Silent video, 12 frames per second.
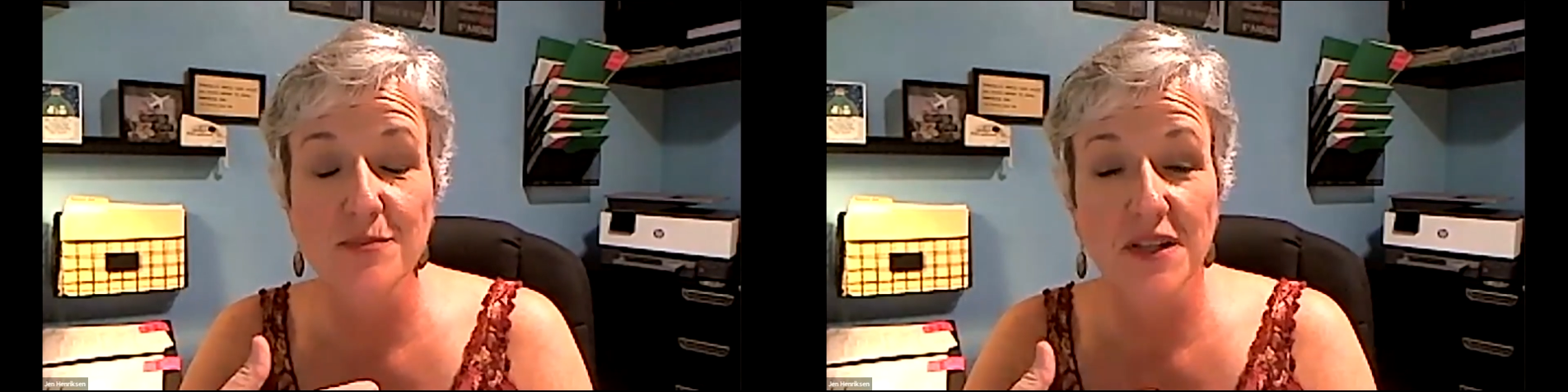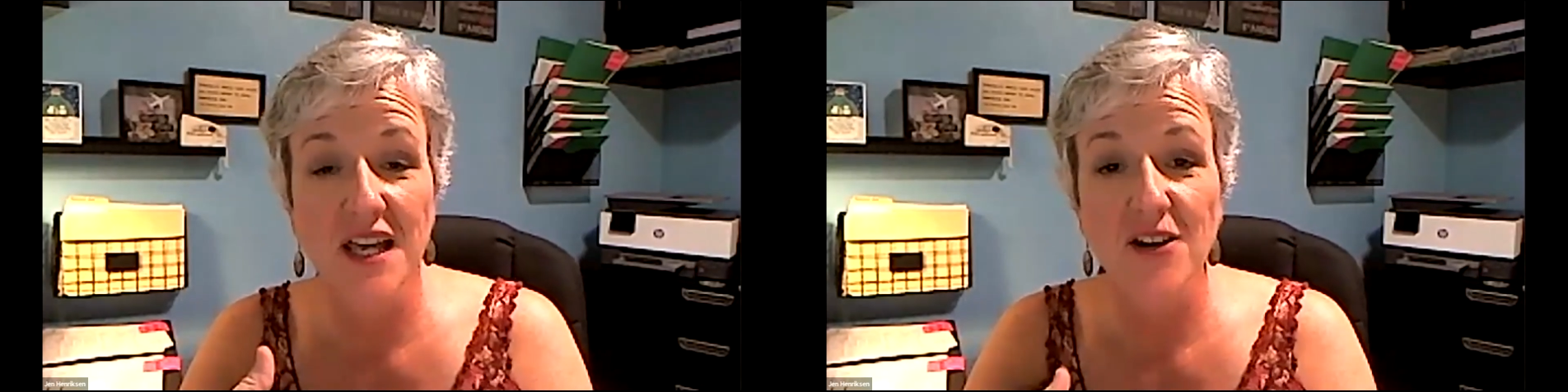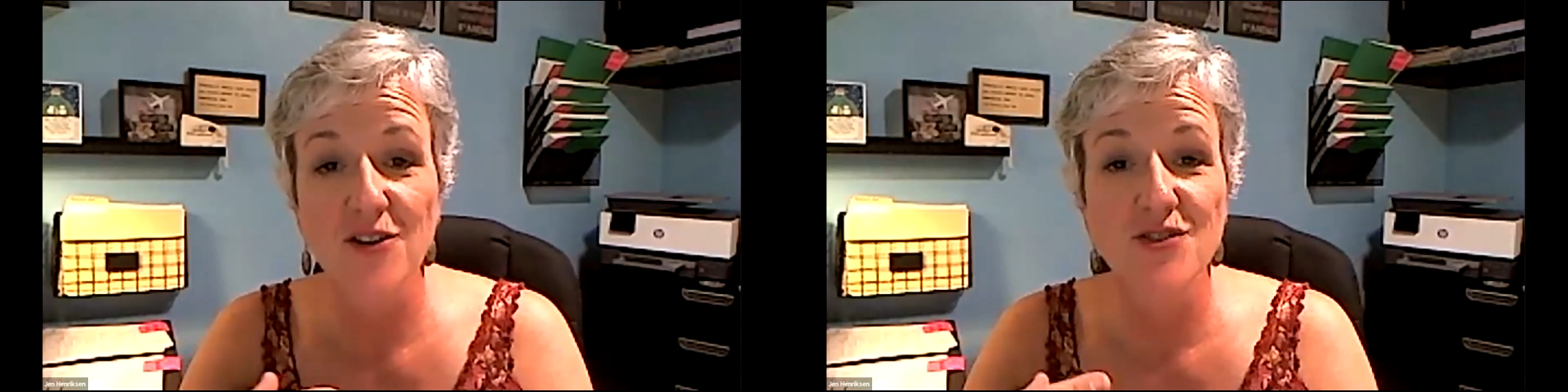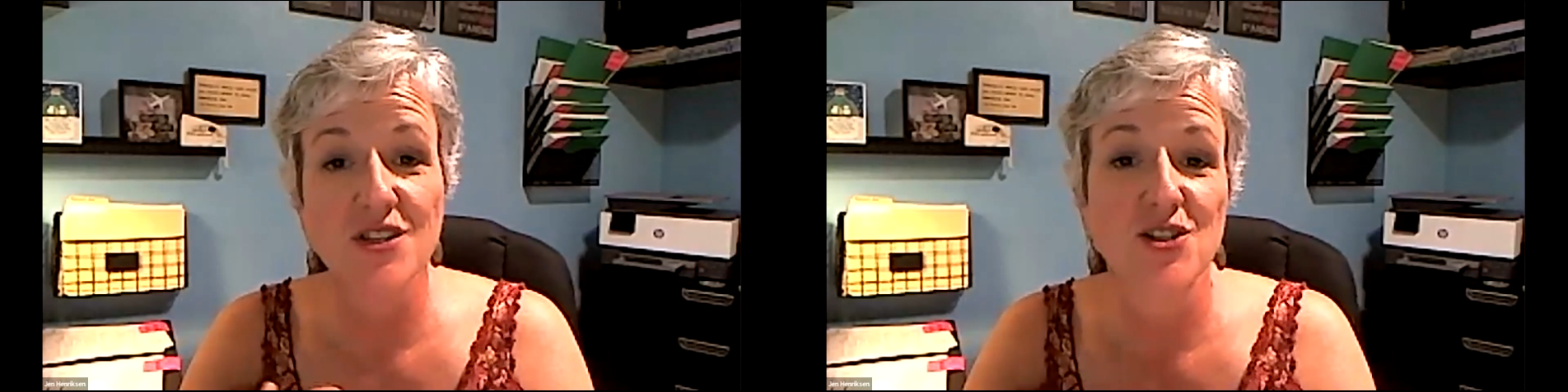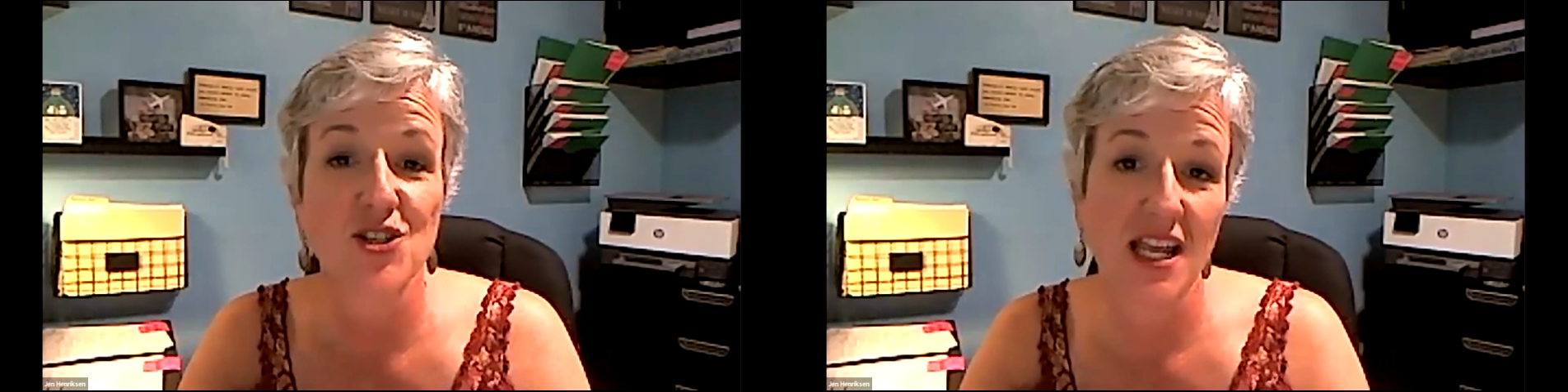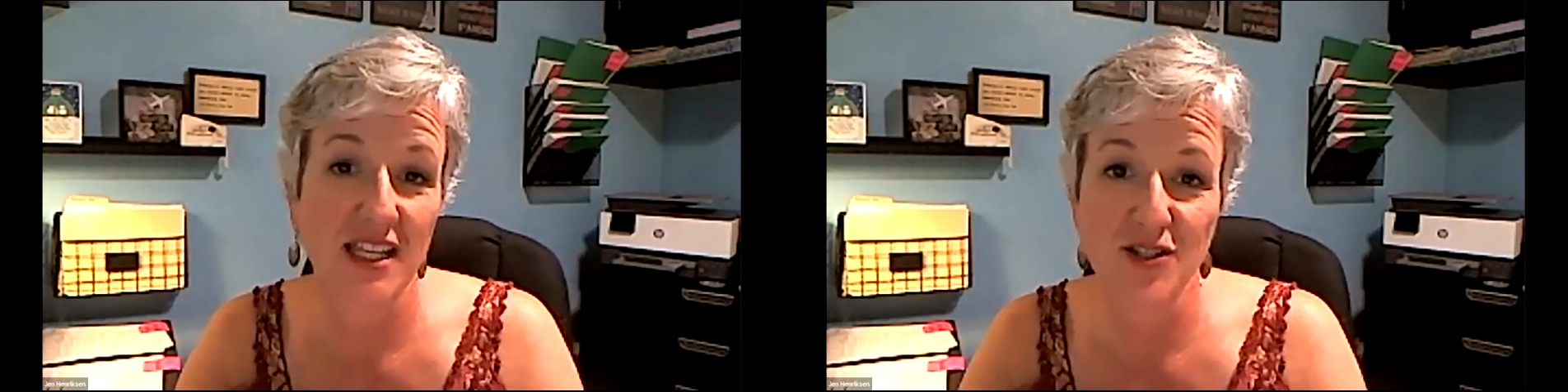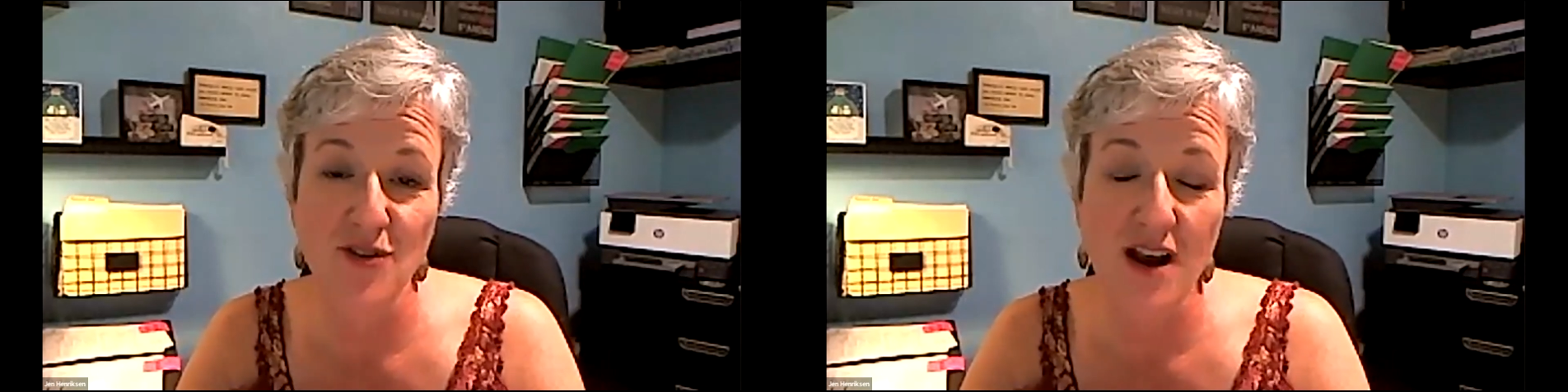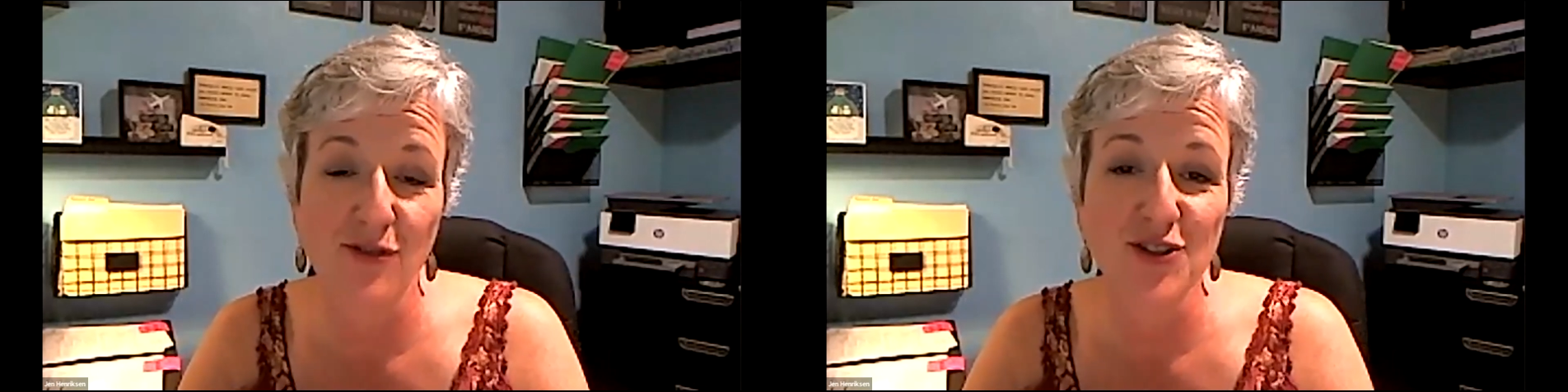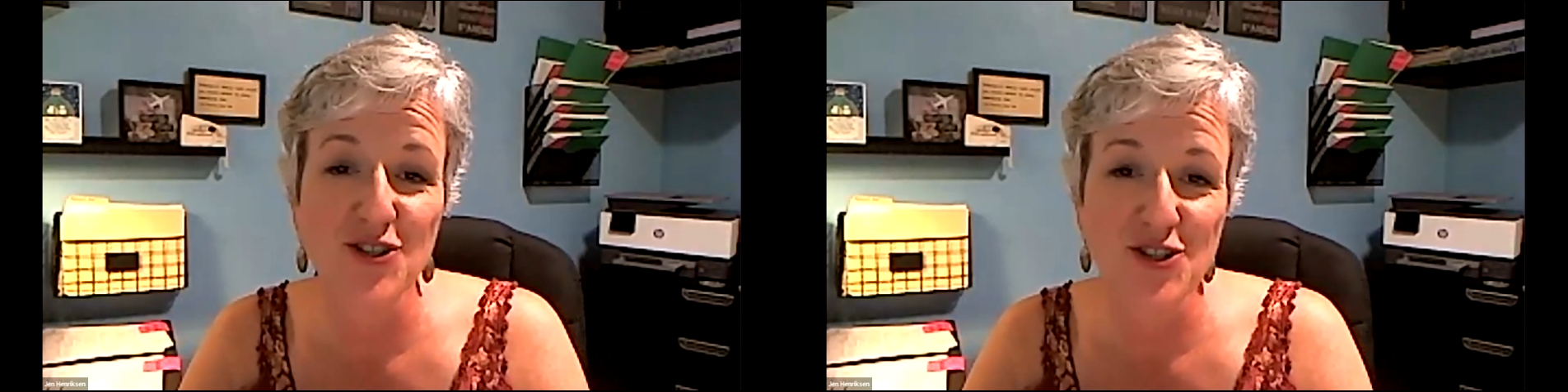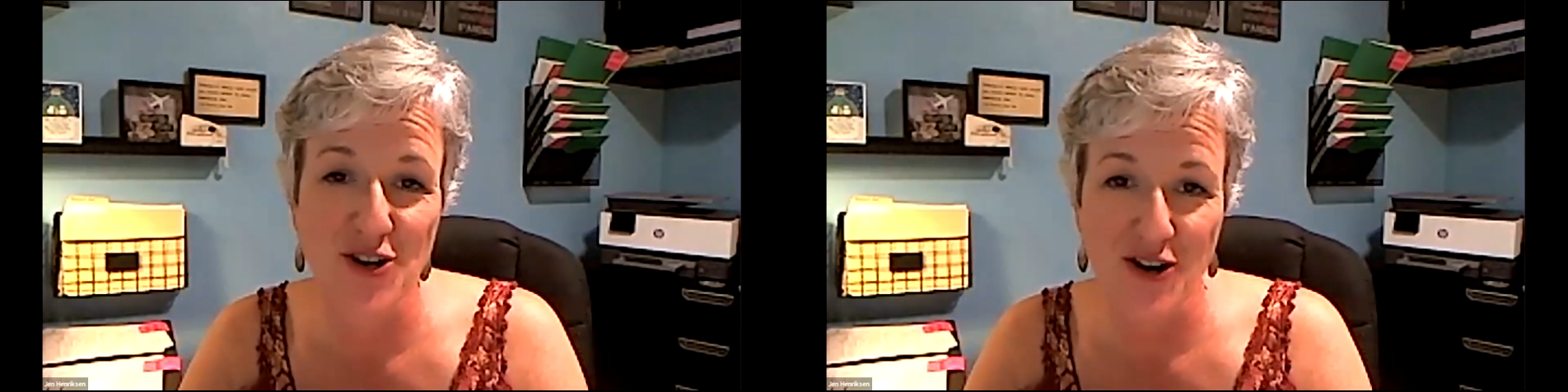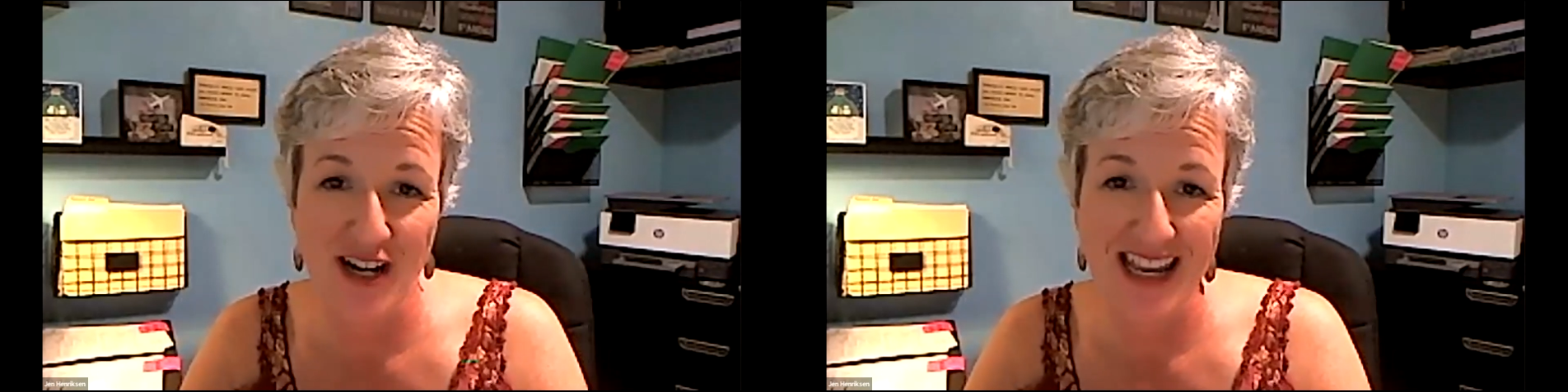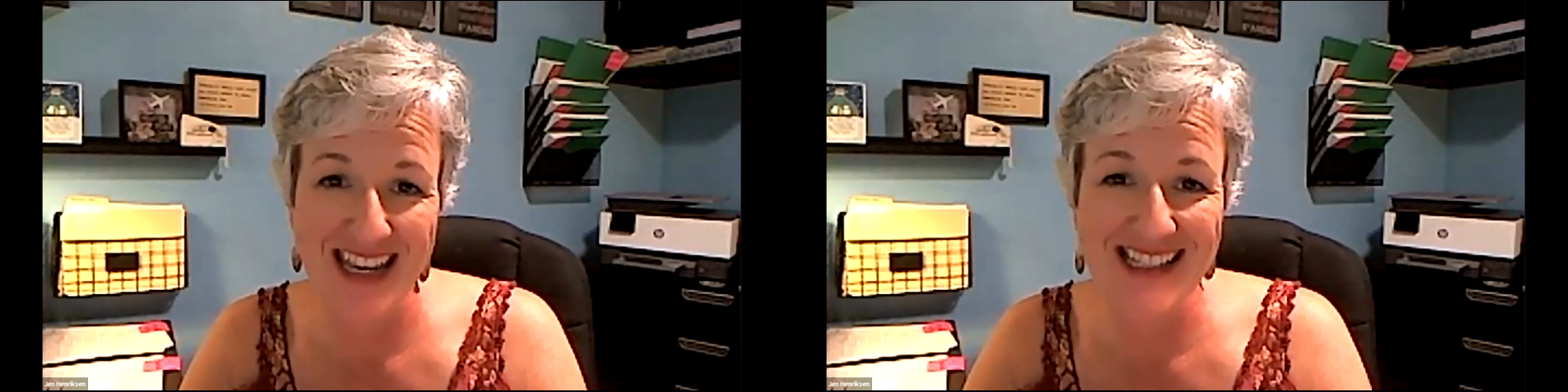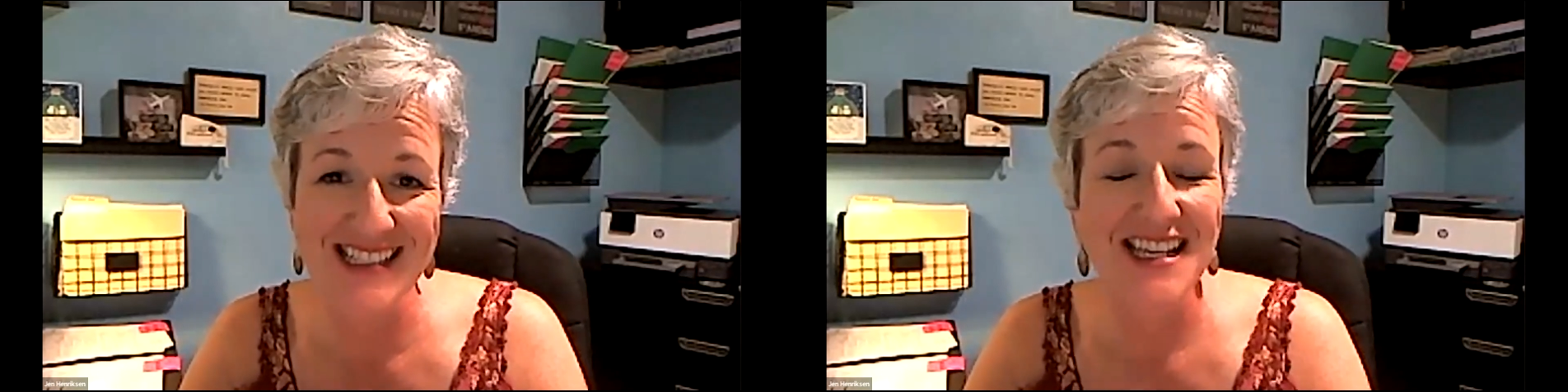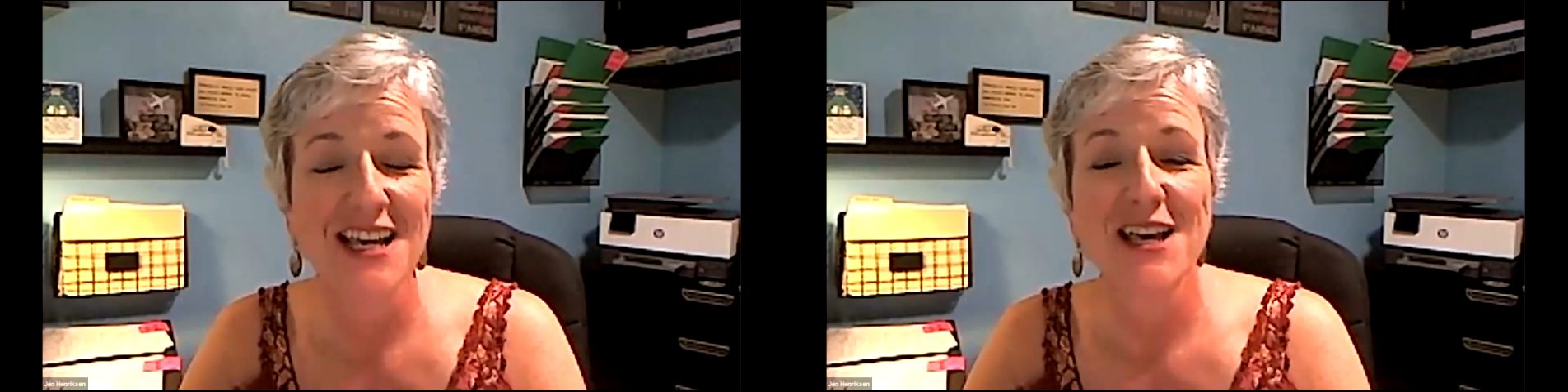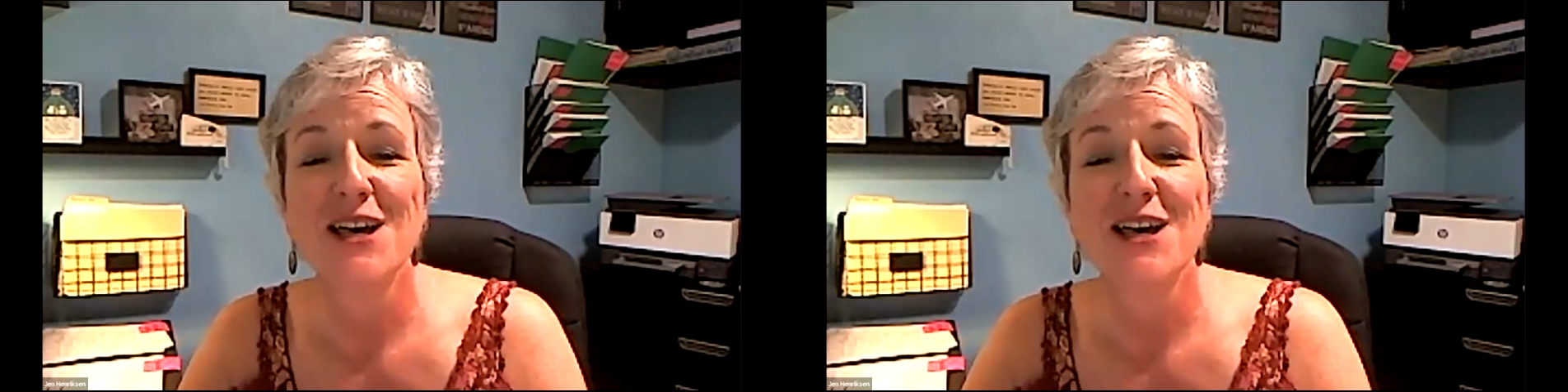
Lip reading: Planners and Jen's Travel Journeys.